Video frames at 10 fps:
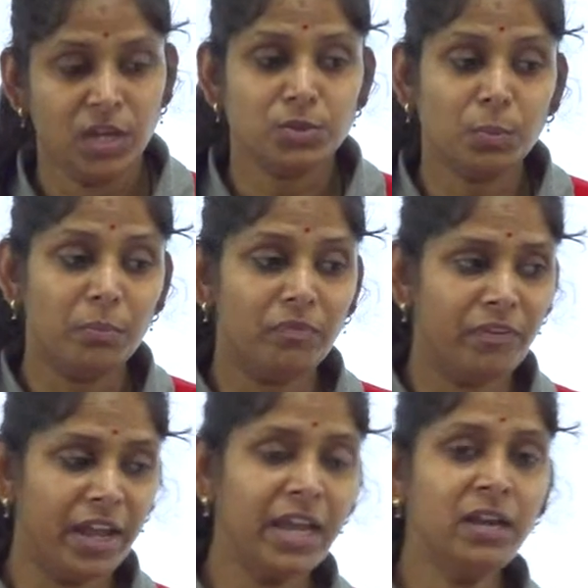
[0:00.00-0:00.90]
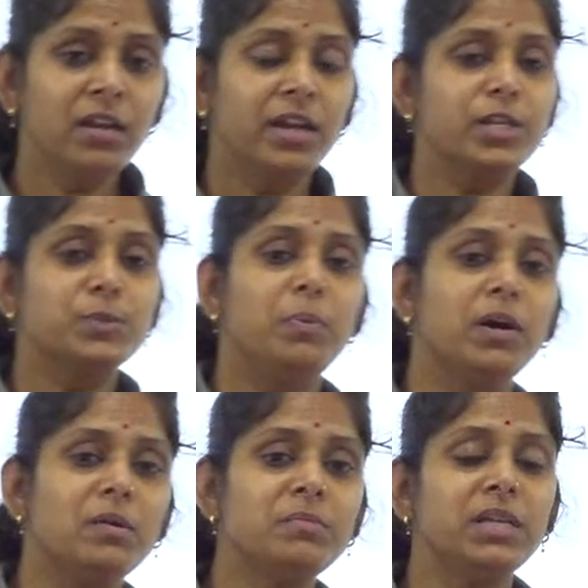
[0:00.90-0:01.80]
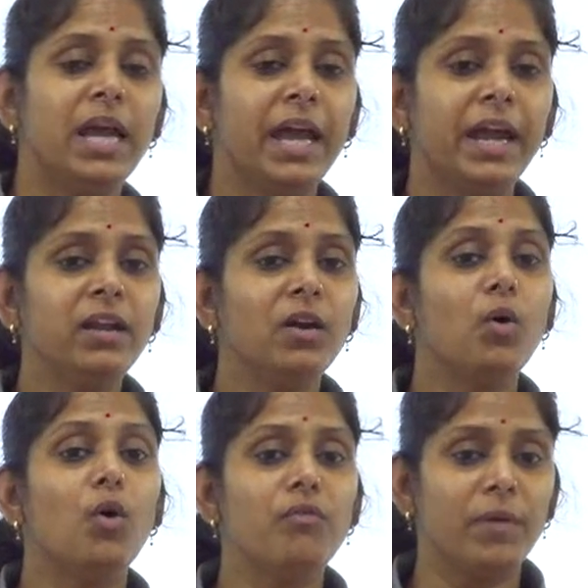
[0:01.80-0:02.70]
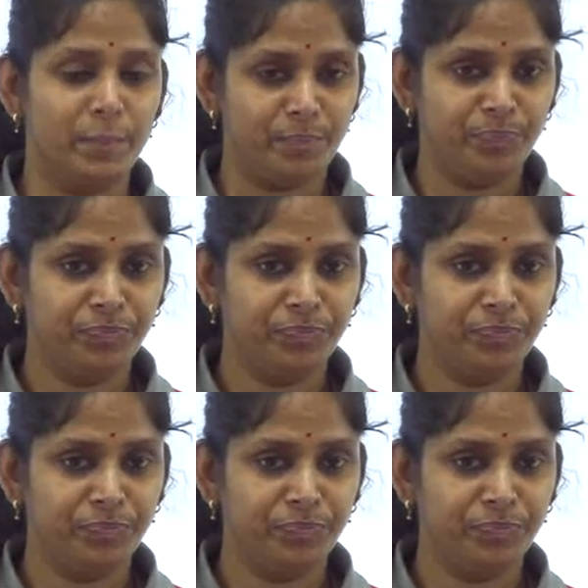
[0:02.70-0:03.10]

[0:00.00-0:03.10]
So when sperms and ovum